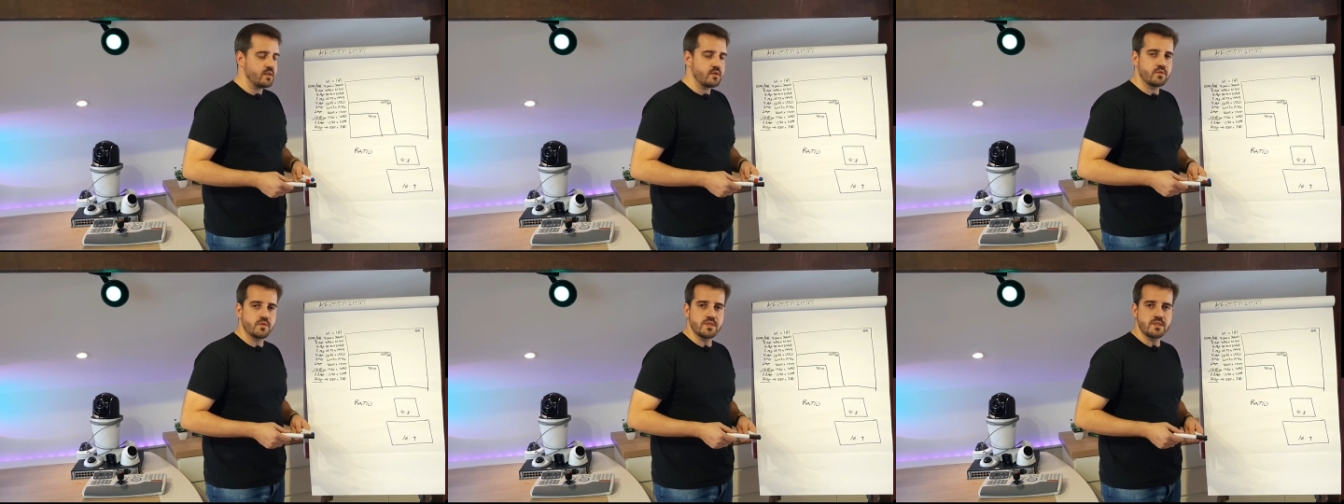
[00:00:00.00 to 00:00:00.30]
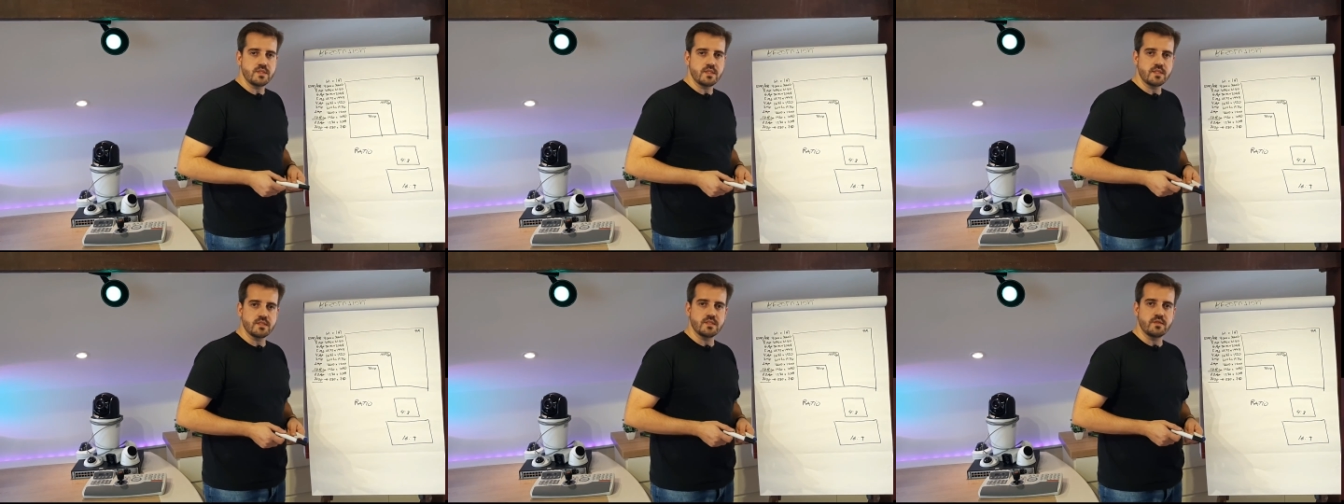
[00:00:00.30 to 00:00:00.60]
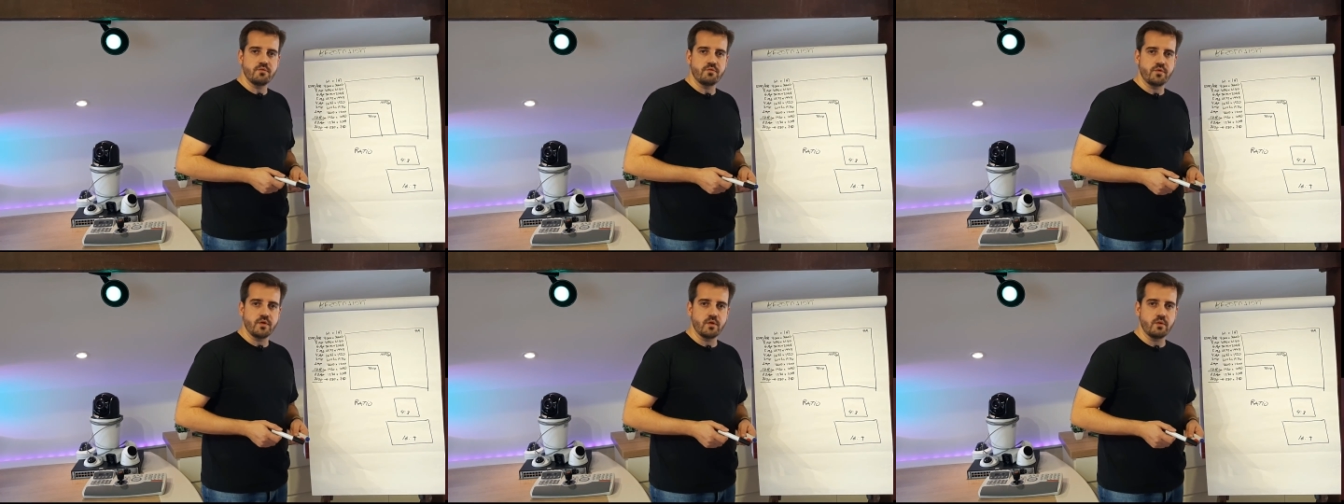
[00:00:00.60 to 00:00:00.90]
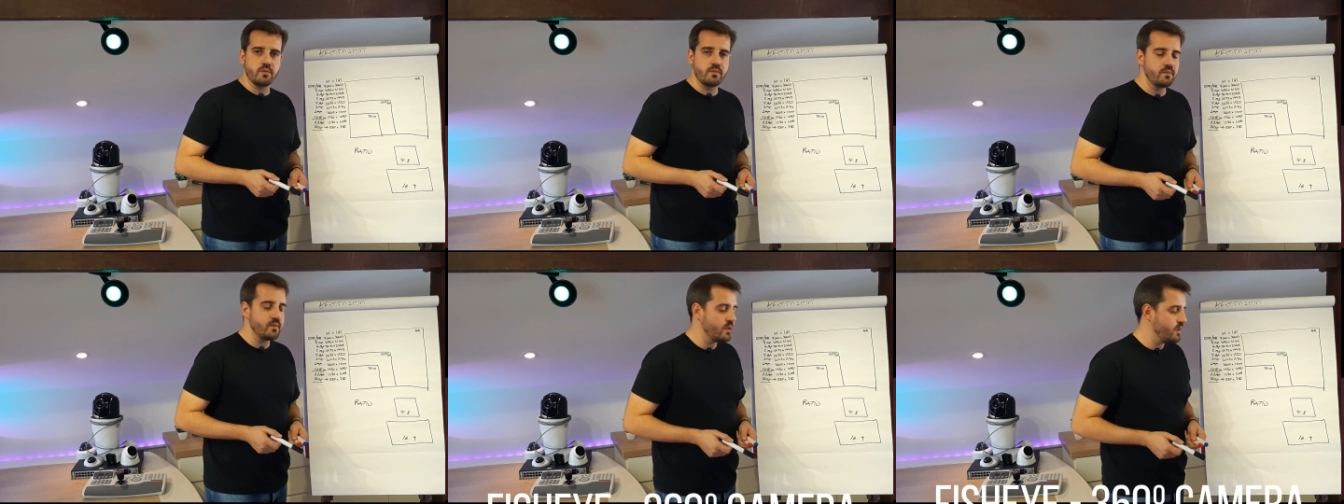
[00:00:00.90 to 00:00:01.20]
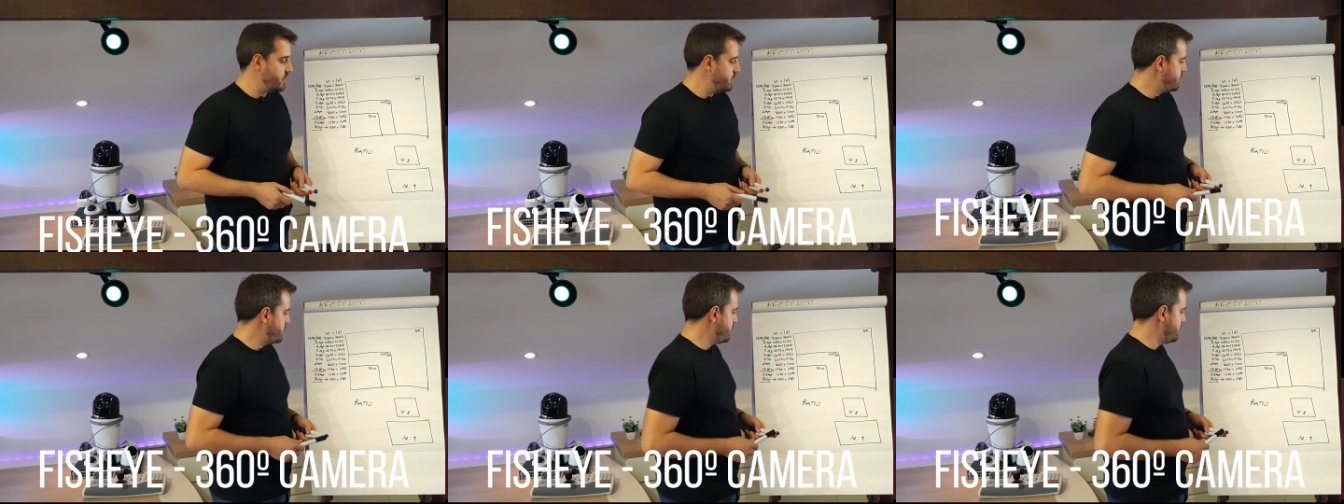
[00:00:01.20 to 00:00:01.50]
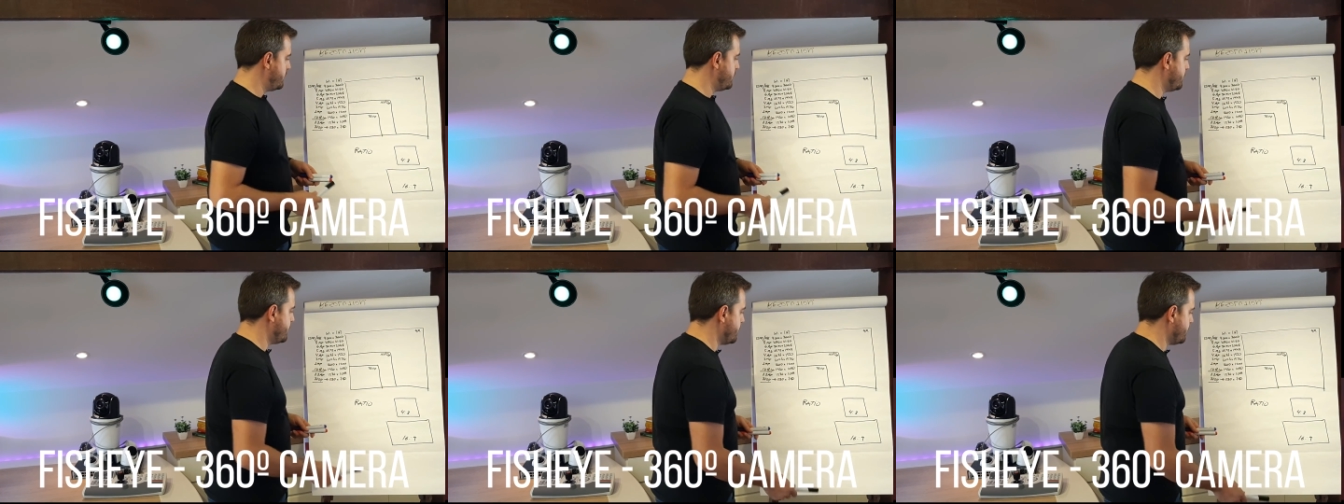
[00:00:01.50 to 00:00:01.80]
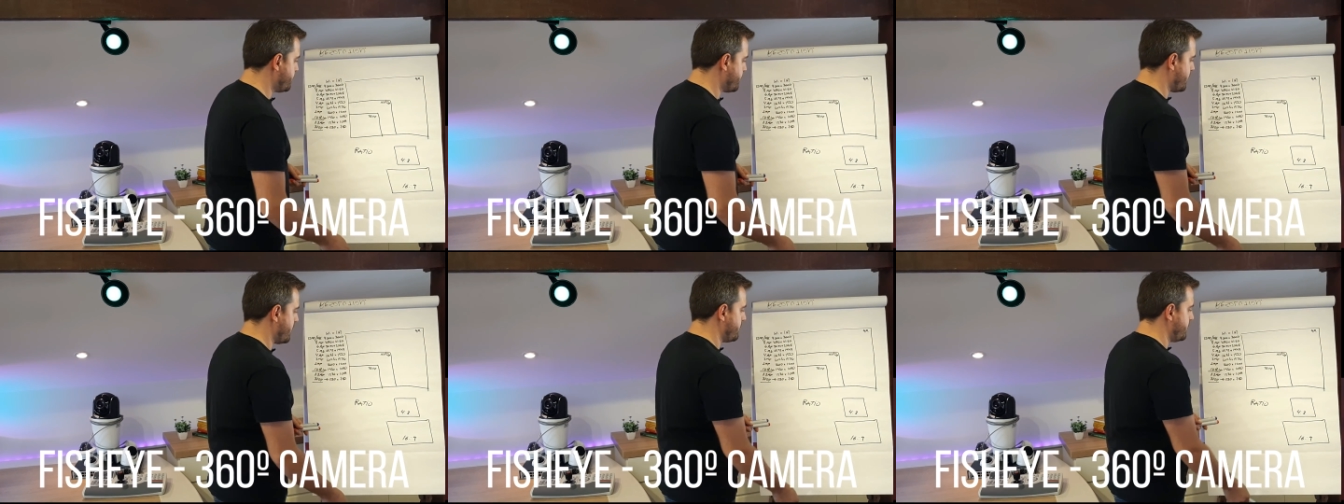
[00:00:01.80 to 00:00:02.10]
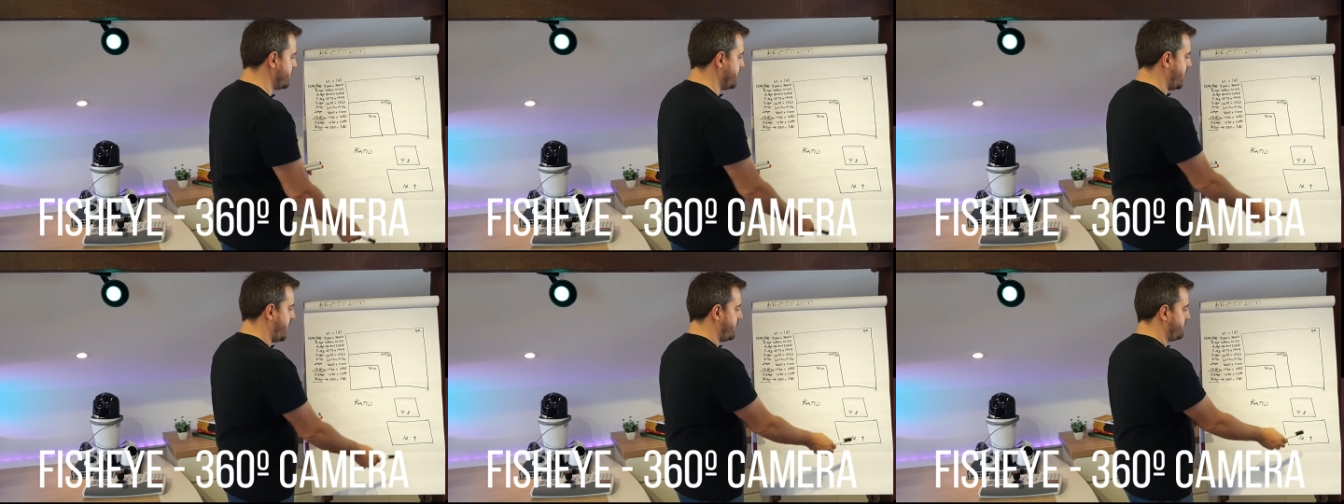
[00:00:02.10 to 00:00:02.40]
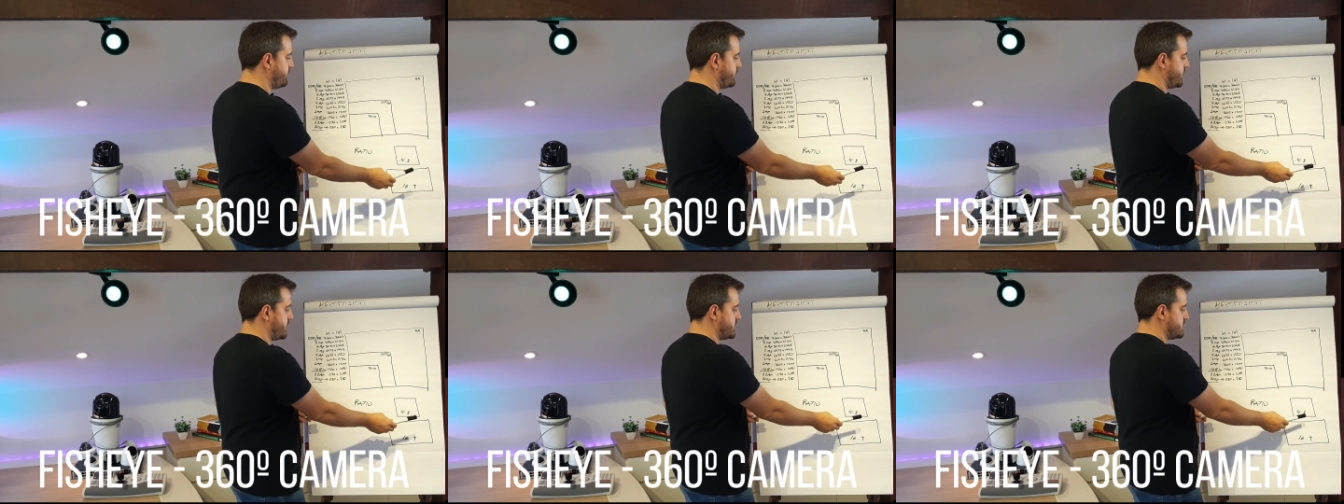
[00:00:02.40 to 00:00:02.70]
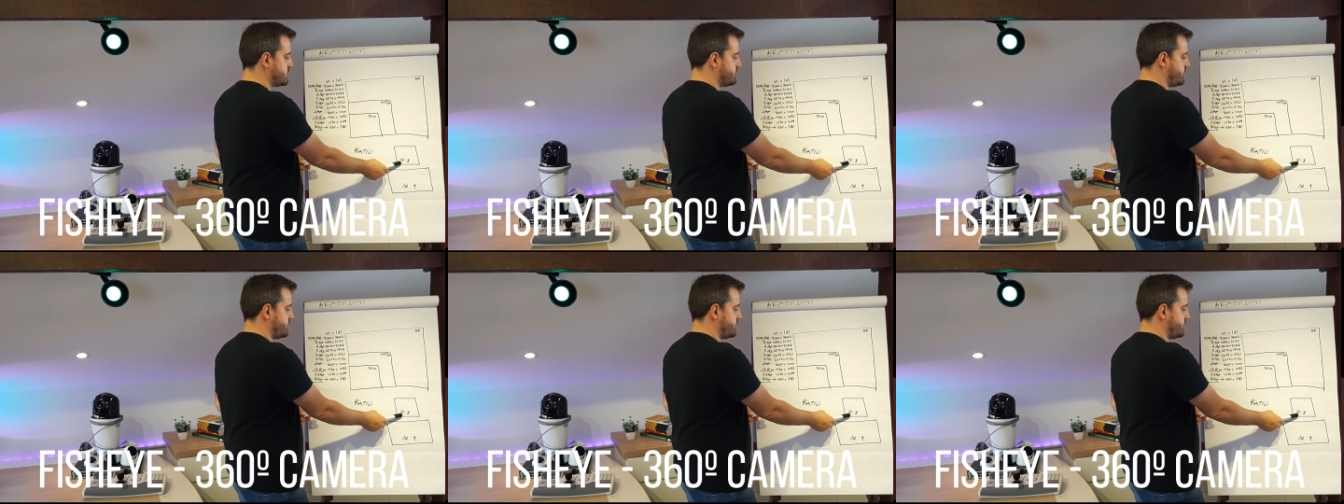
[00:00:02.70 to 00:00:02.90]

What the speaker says: 360 view, you will probably have this